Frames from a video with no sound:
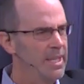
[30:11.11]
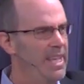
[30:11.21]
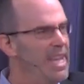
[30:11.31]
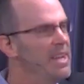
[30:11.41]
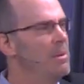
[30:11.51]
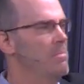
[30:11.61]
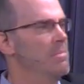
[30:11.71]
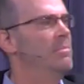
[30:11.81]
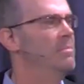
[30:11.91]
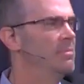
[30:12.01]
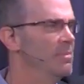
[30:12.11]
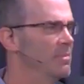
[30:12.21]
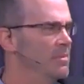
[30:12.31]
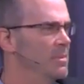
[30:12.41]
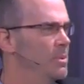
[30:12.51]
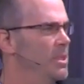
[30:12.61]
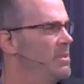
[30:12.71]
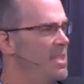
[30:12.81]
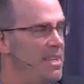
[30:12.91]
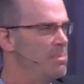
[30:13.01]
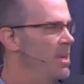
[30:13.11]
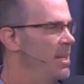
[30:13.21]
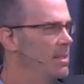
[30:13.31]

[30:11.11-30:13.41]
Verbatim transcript: get them. Will you teach me?